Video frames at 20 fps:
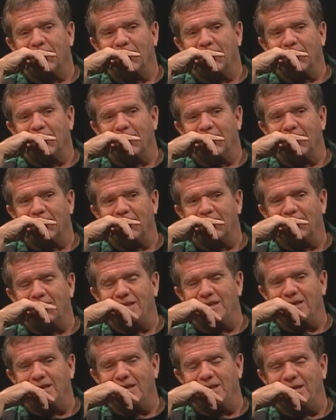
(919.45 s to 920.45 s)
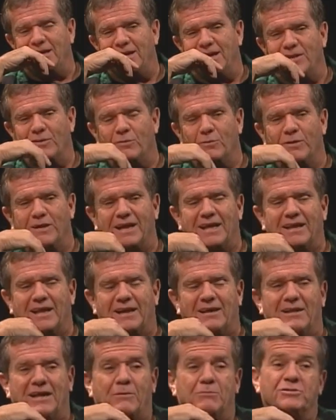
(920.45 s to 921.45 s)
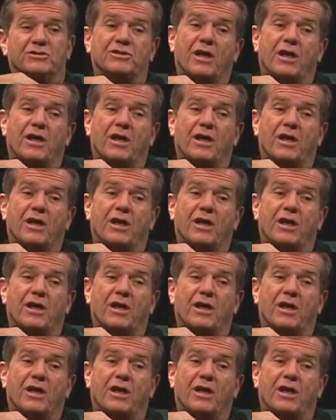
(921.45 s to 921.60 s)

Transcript: uh, the other one I like a lot was